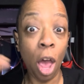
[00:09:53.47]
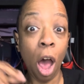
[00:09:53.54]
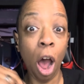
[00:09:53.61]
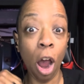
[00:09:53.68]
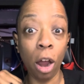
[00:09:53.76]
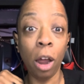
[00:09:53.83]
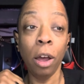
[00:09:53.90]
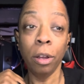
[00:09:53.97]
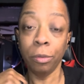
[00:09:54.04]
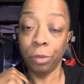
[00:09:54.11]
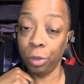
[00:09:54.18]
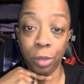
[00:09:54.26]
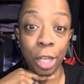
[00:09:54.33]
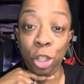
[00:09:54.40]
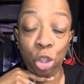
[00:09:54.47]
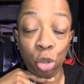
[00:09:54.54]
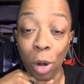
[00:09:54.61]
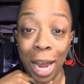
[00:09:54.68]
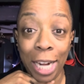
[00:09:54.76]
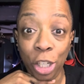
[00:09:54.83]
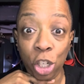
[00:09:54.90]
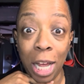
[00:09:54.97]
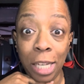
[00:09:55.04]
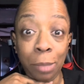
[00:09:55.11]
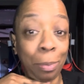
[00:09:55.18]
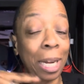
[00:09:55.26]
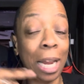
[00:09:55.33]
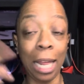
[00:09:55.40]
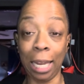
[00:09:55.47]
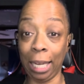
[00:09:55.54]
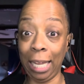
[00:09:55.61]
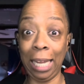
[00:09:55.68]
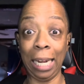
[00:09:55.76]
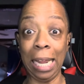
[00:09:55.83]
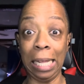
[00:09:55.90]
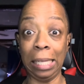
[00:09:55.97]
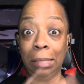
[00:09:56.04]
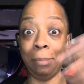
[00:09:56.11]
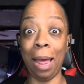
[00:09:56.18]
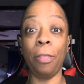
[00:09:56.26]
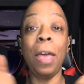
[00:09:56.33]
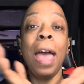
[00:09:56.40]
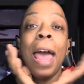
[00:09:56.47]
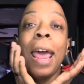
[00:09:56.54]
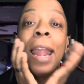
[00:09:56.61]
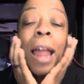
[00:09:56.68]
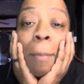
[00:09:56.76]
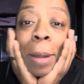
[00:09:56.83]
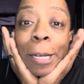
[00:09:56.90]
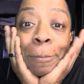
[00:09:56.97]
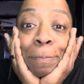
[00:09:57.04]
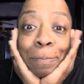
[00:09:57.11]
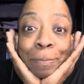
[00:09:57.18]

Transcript: Her estranged husband leaking his mouth. And I'm like,